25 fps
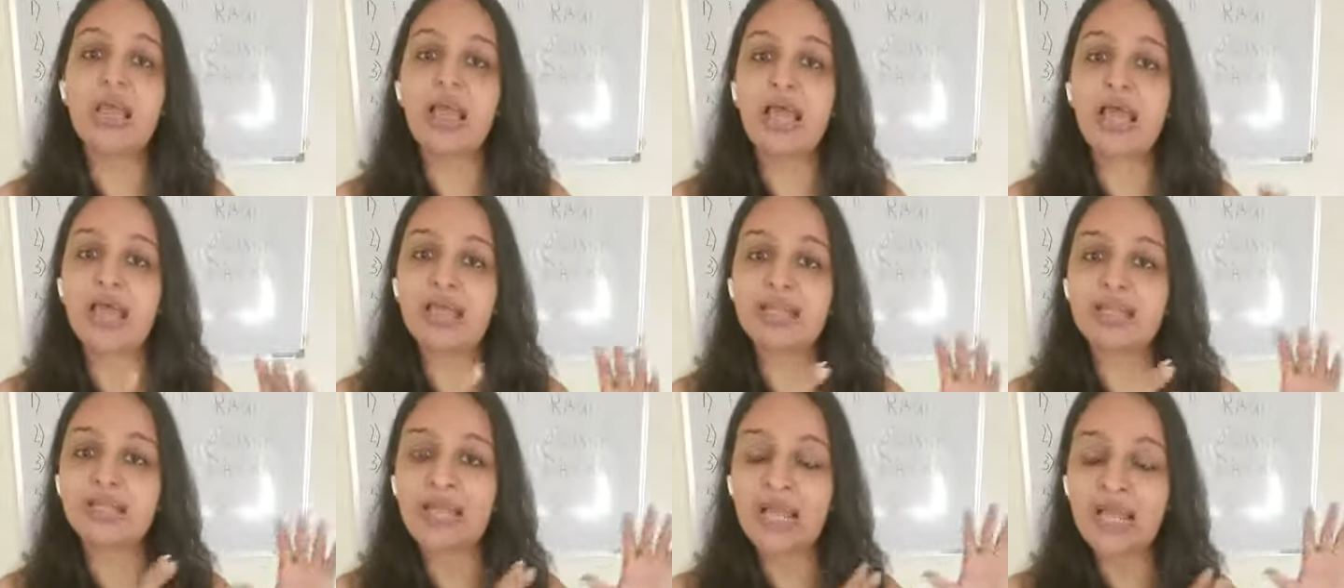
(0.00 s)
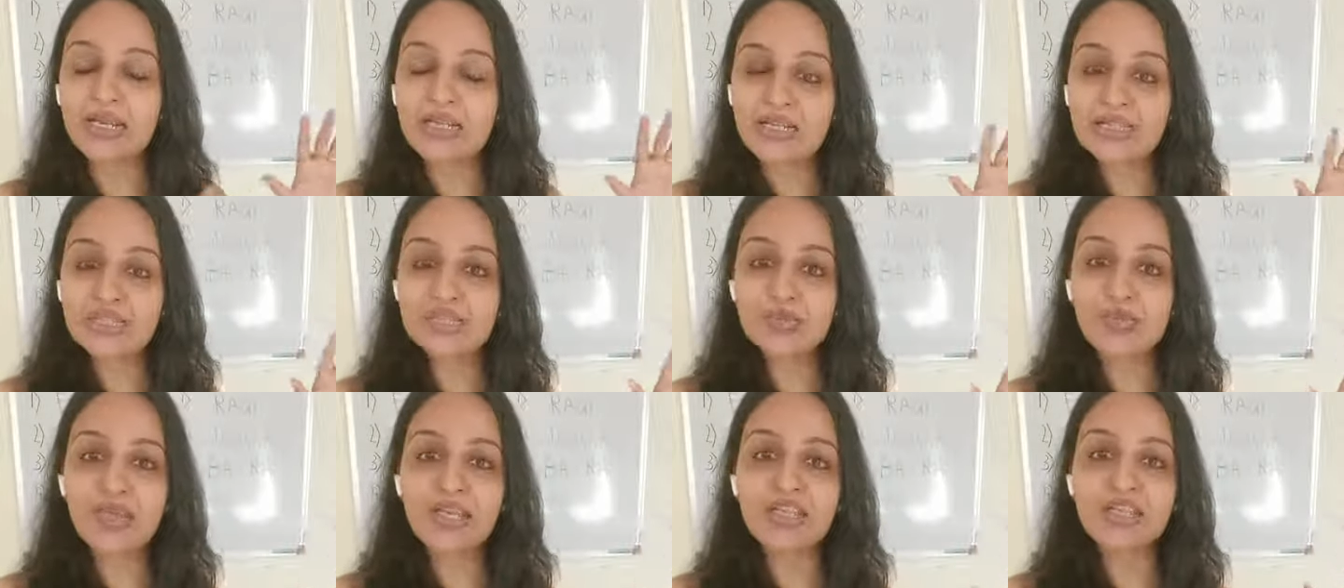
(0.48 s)
and that
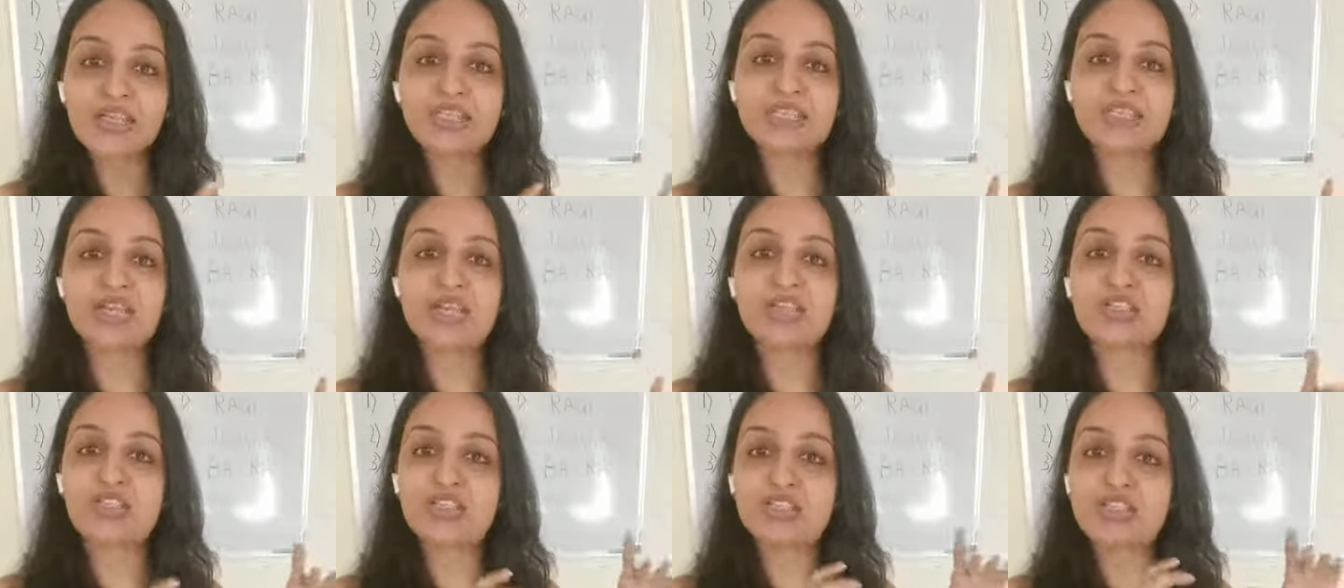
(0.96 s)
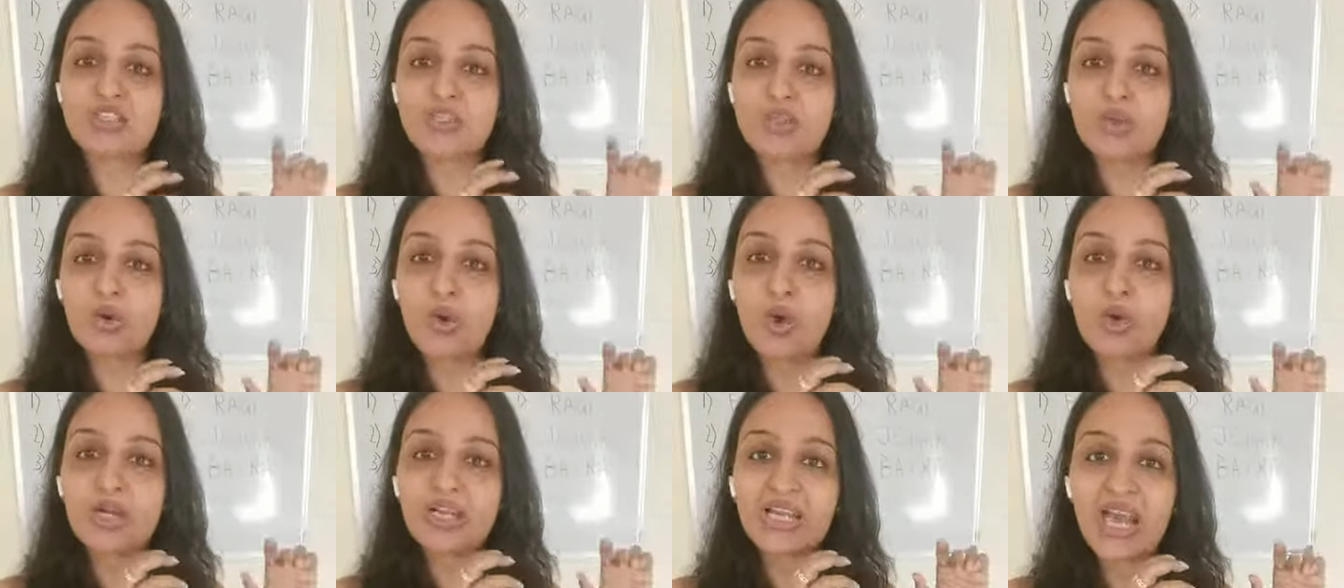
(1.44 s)
is why these are just
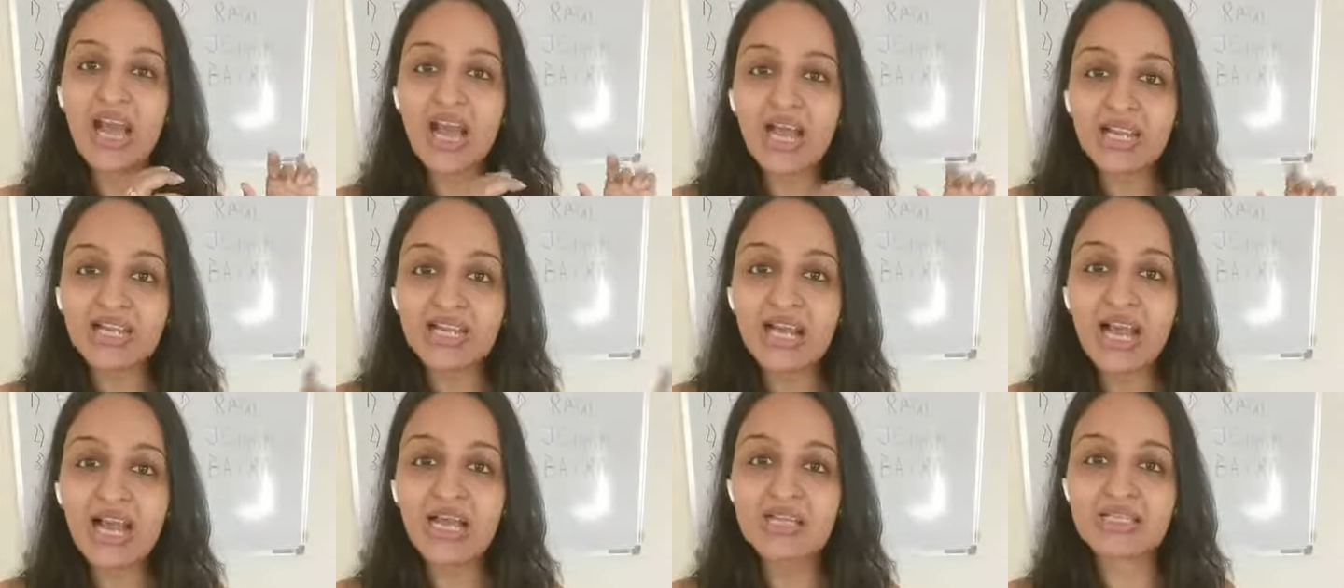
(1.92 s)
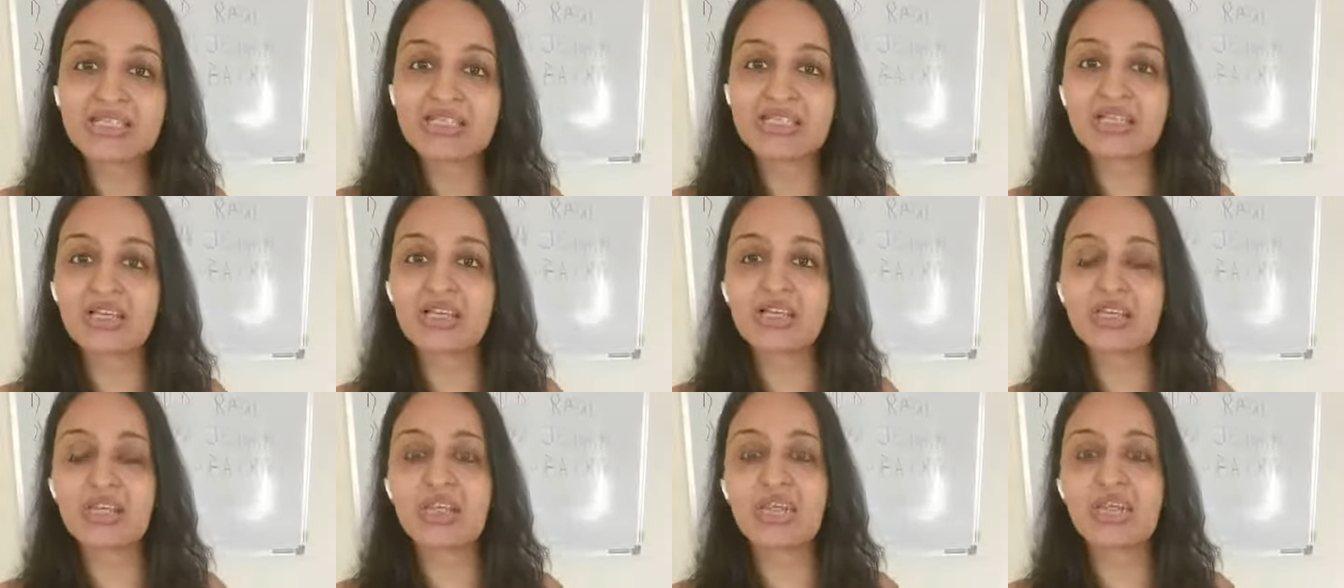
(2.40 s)
called
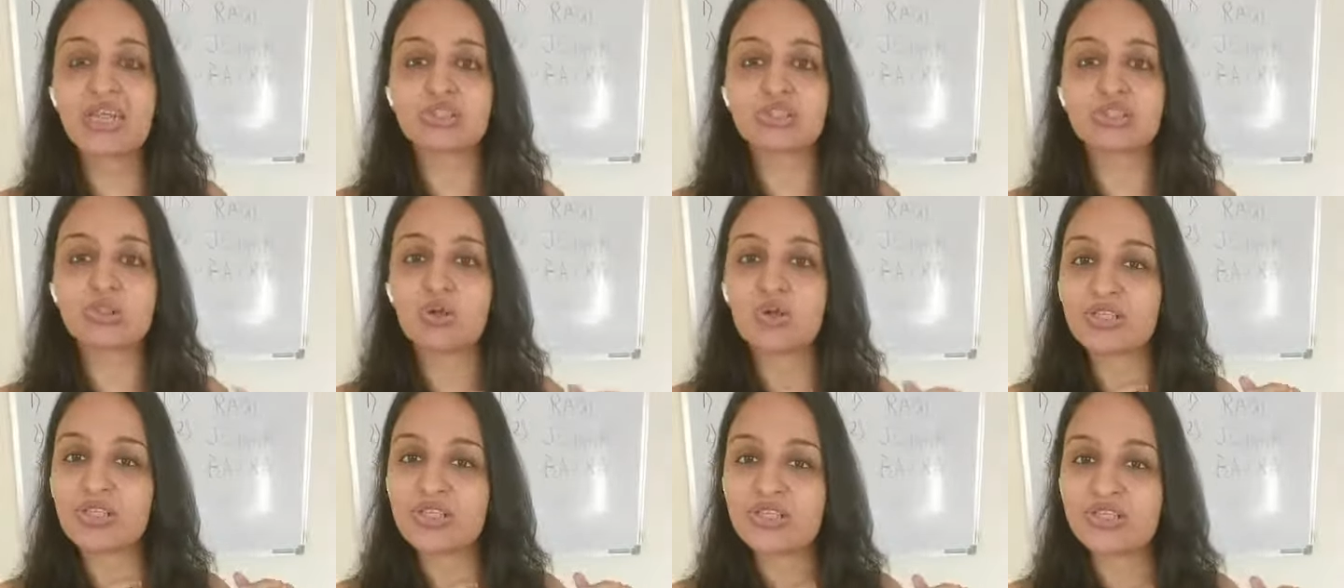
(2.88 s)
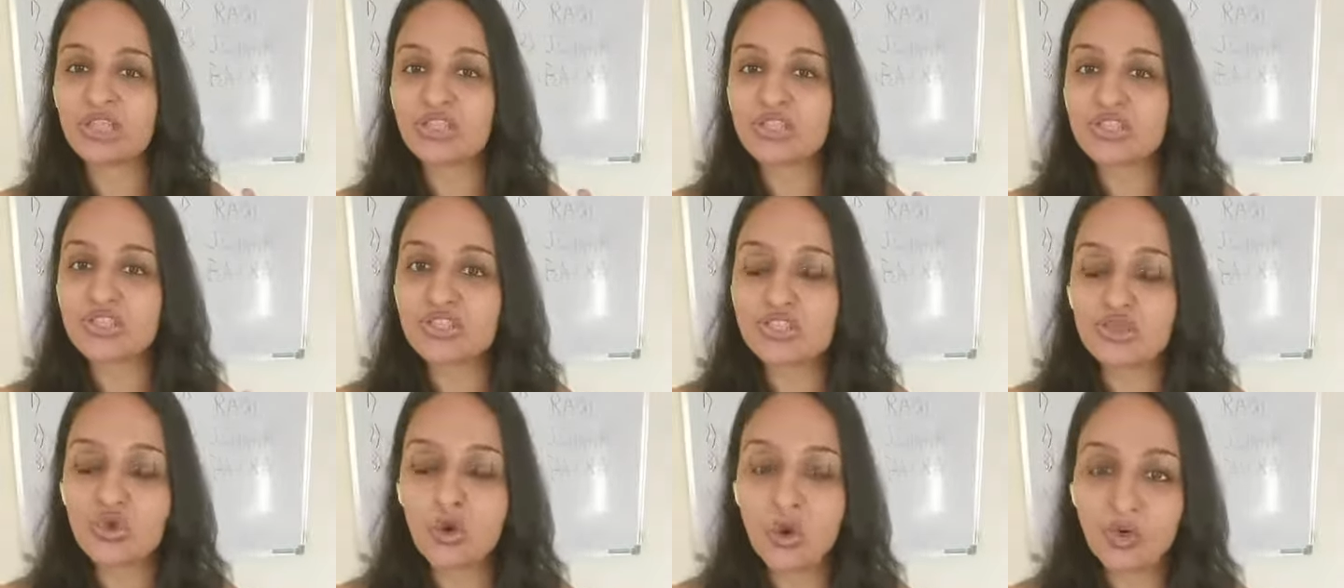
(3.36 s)
unhusked grains, or these are
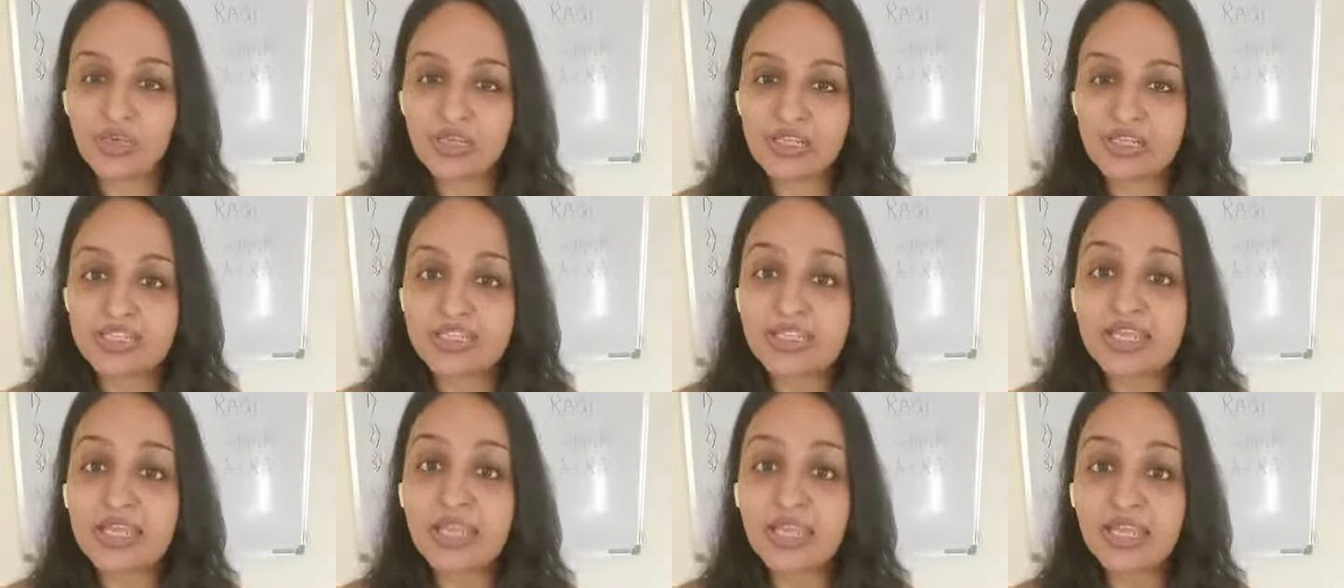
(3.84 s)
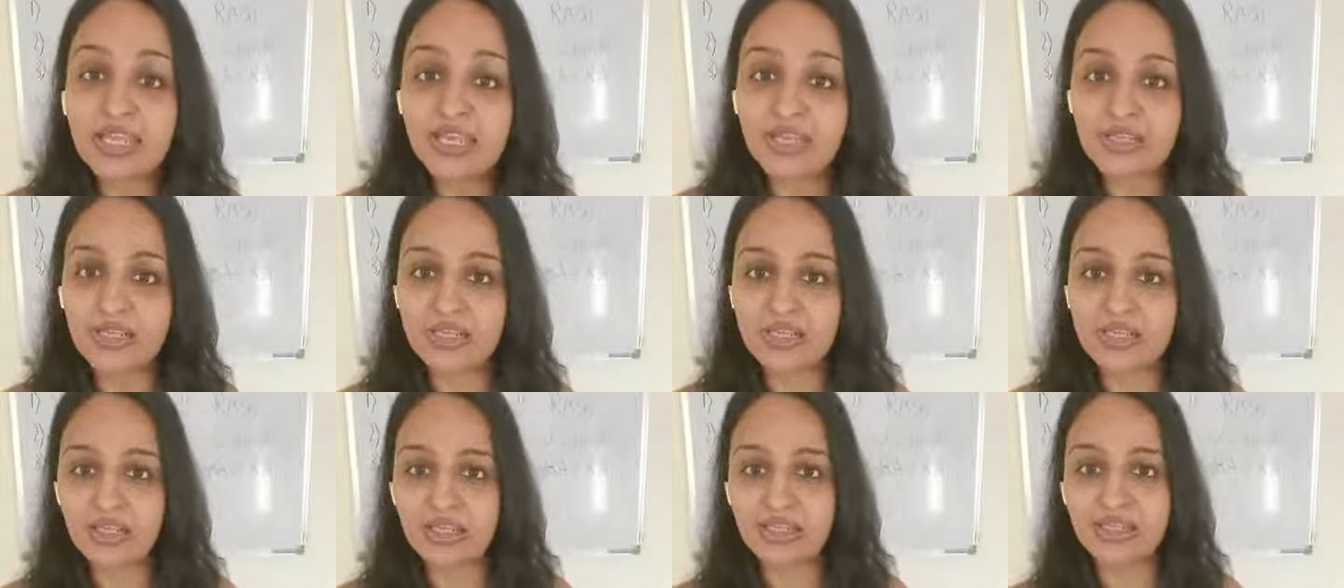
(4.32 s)
just called as
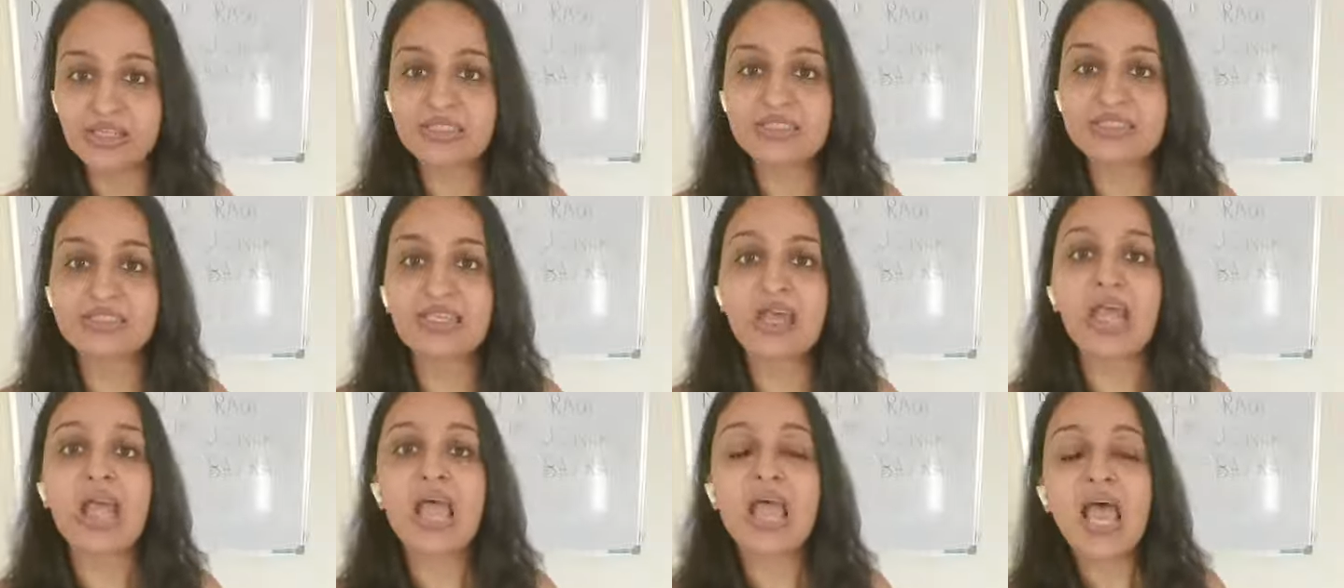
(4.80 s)
naked grains.